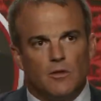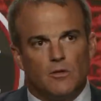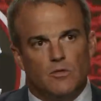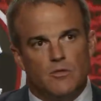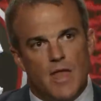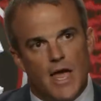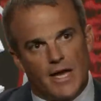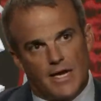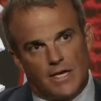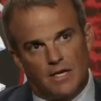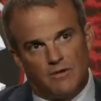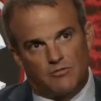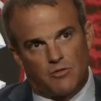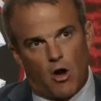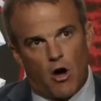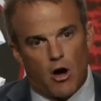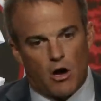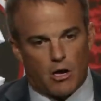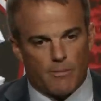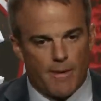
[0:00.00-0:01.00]
negative
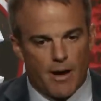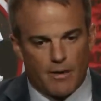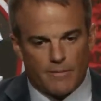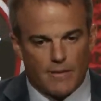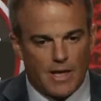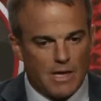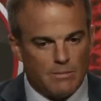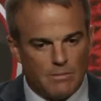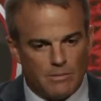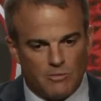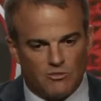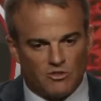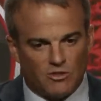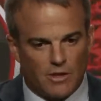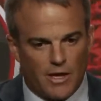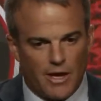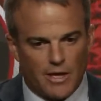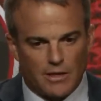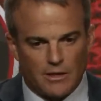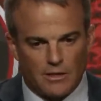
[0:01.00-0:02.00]
talk about name, image, and
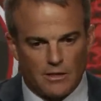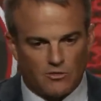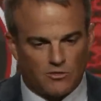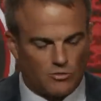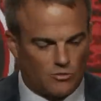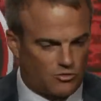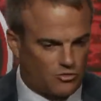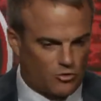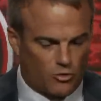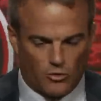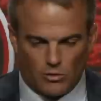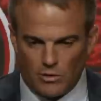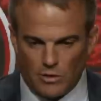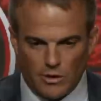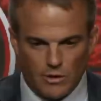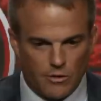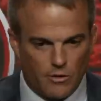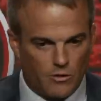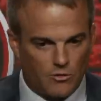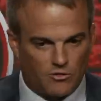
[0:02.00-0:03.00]
likeness, and
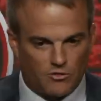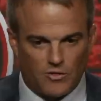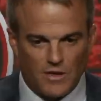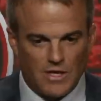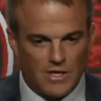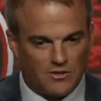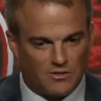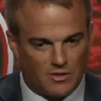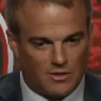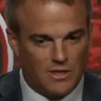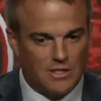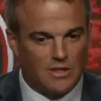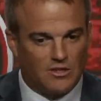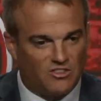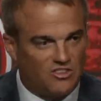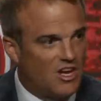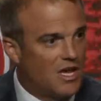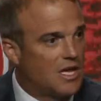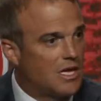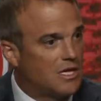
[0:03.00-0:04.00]
certainly there's things that need to
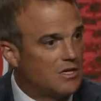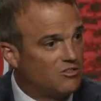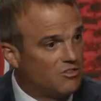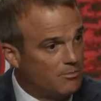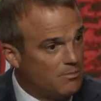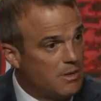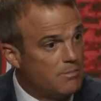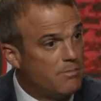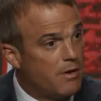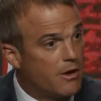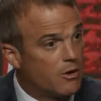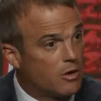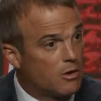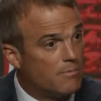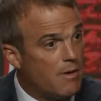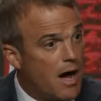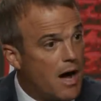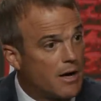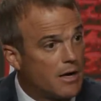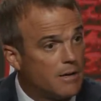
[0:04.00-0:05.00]
change and be better
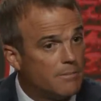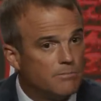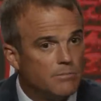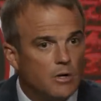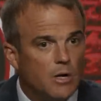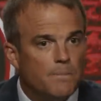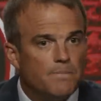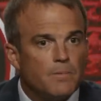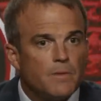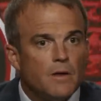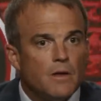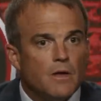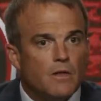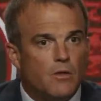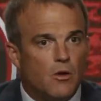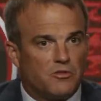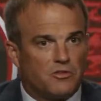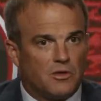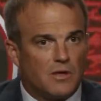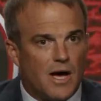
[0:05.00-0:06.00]
about it. But
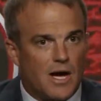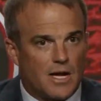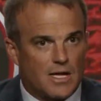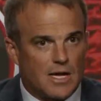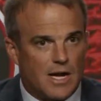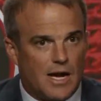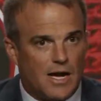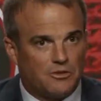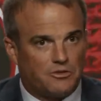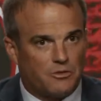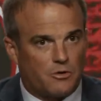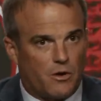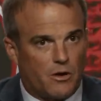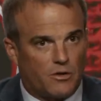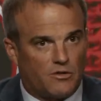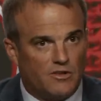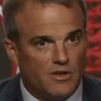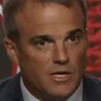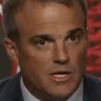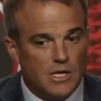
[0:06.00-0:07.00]
there's a lot of guys on our
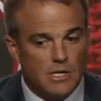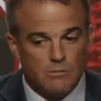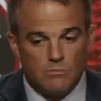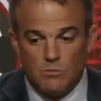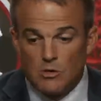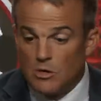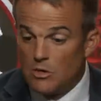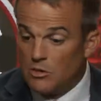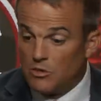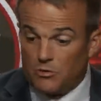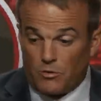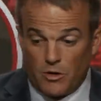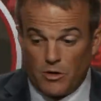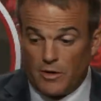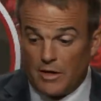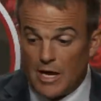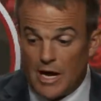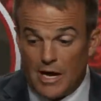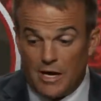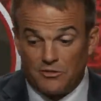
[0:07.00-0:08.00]
team, three of
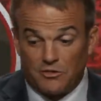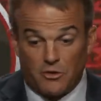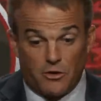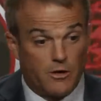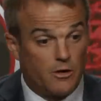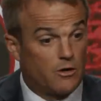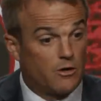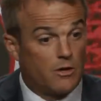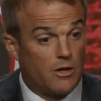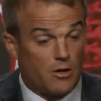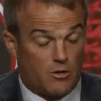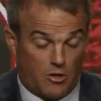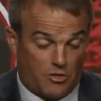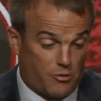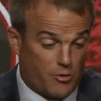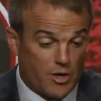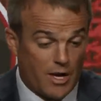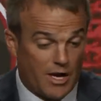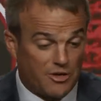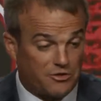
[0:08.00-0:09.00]
the guys that are here today, or the
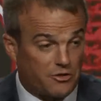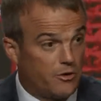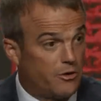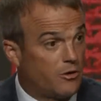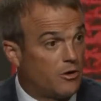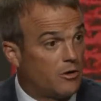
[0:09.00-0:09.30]
three guys that are here